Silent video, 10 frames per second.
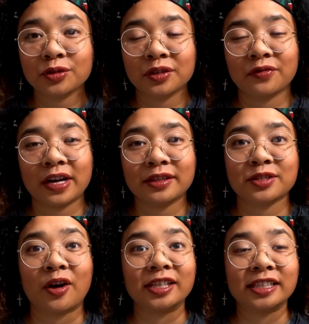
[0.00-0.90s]
you can find
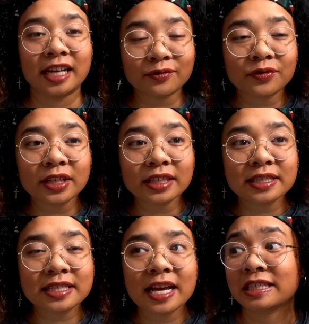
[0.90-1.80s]
this on Netflix.